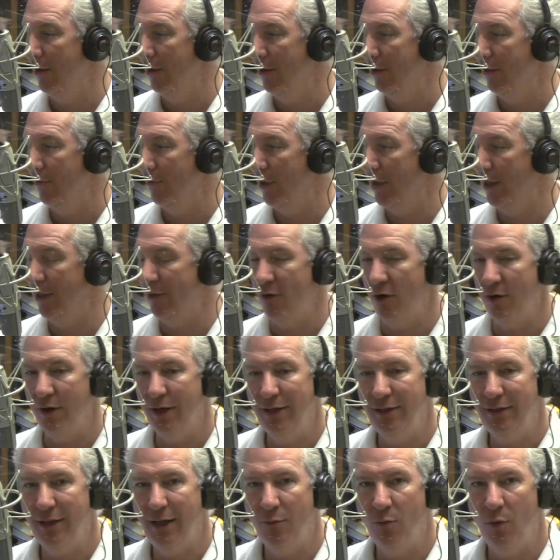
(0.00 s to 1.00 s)
But he
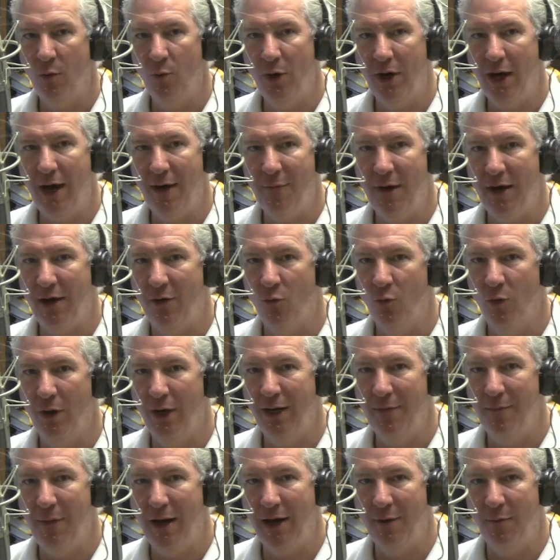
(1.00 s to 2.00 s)
said when we got back, it
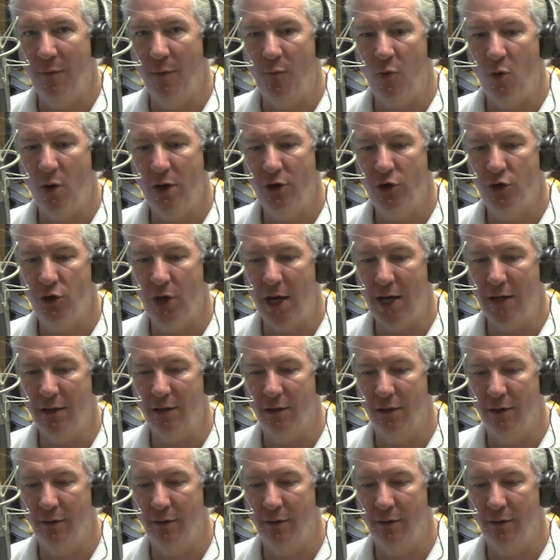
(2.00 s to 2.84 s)
really made him appreciate